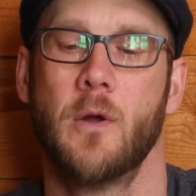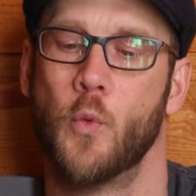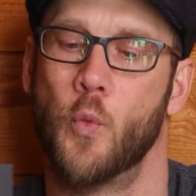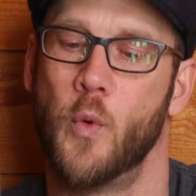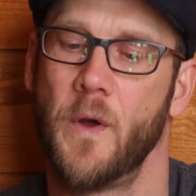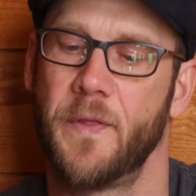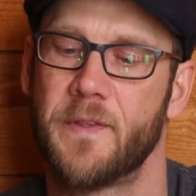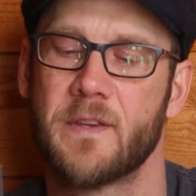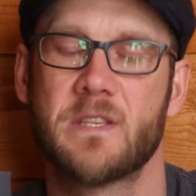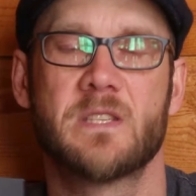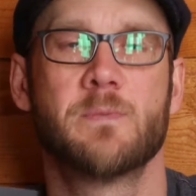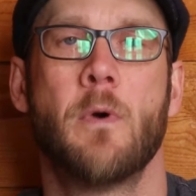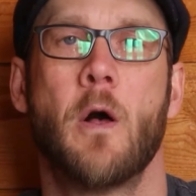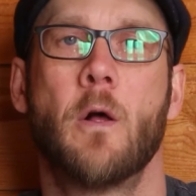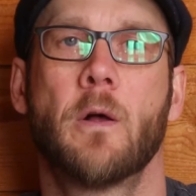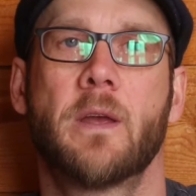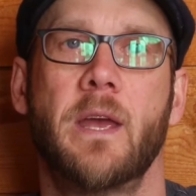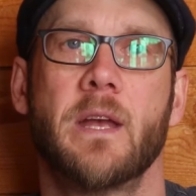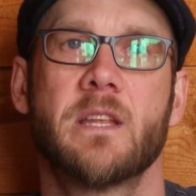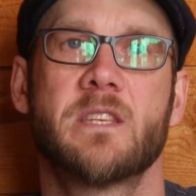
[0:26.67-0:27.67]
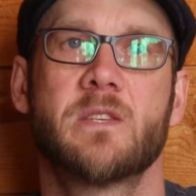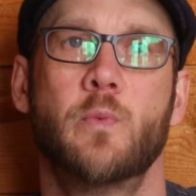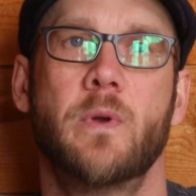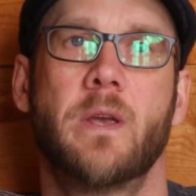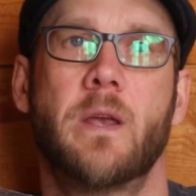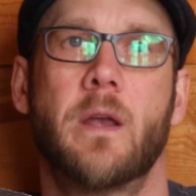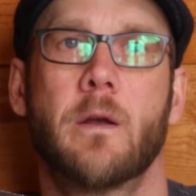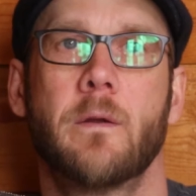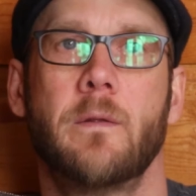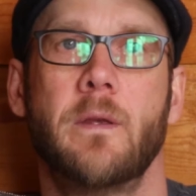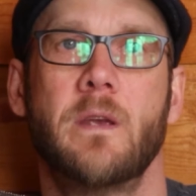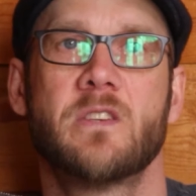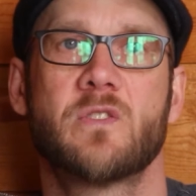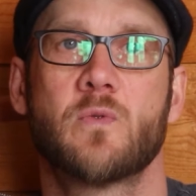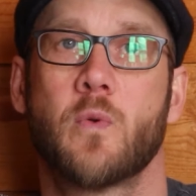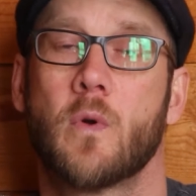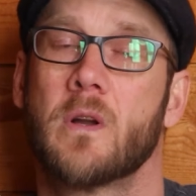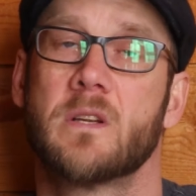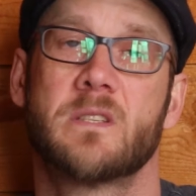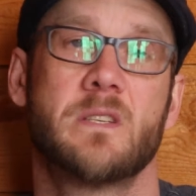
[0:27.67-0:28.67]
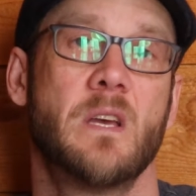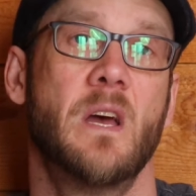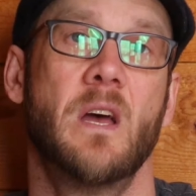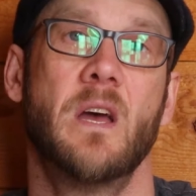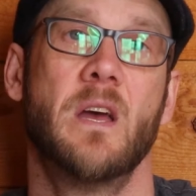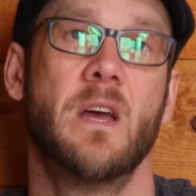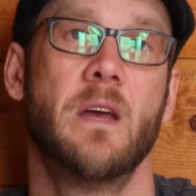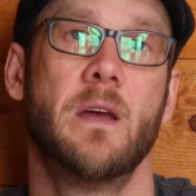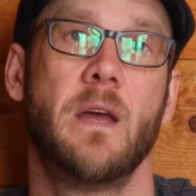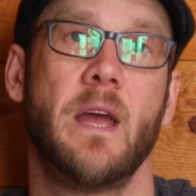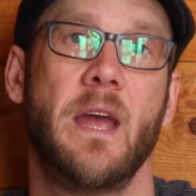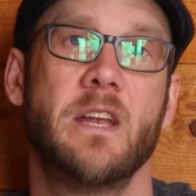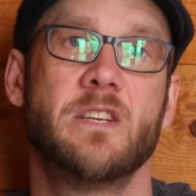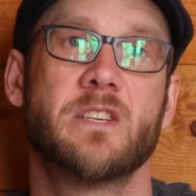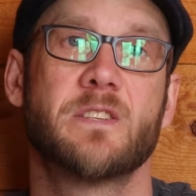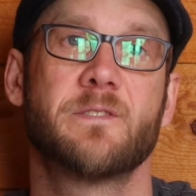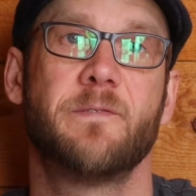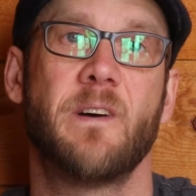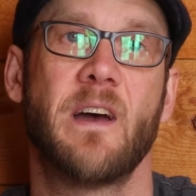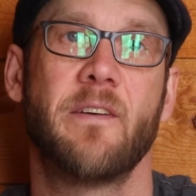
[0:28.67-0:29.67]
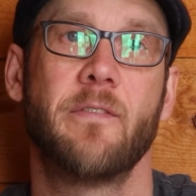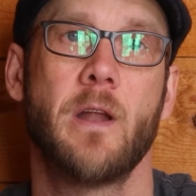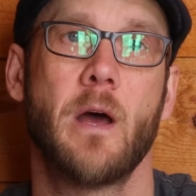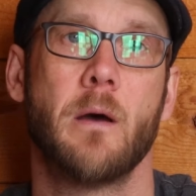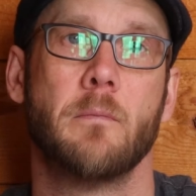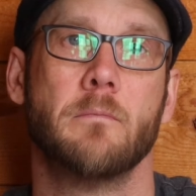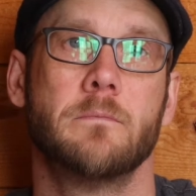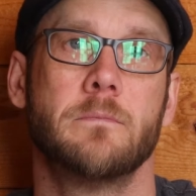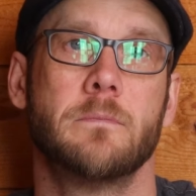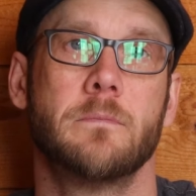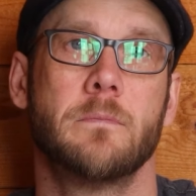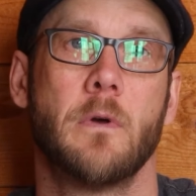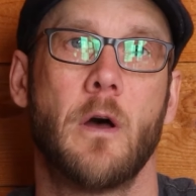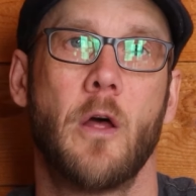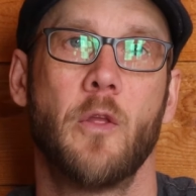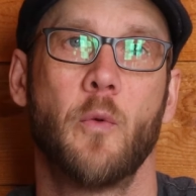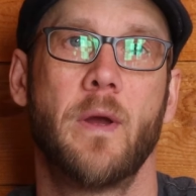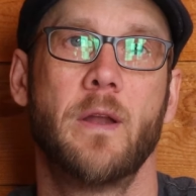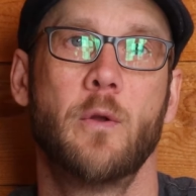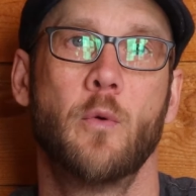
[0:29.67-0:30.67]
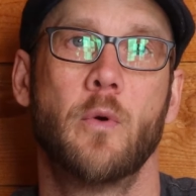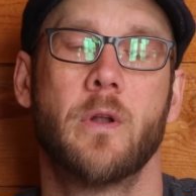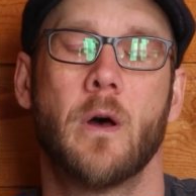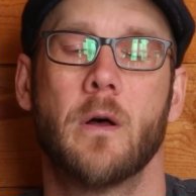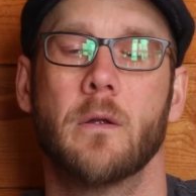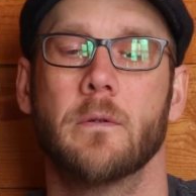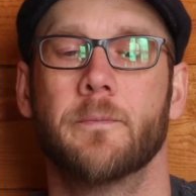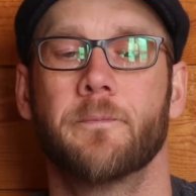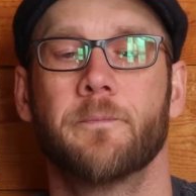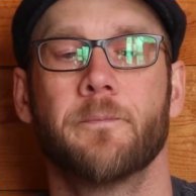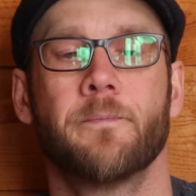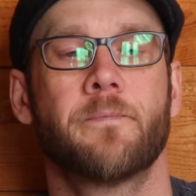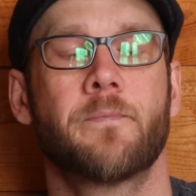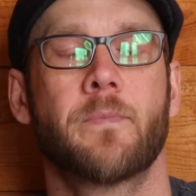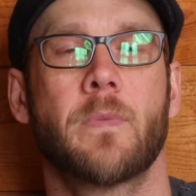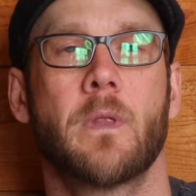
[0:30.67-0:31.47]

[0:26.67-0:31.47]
With the small kits, we gear these towards ages five and up all the way to adult.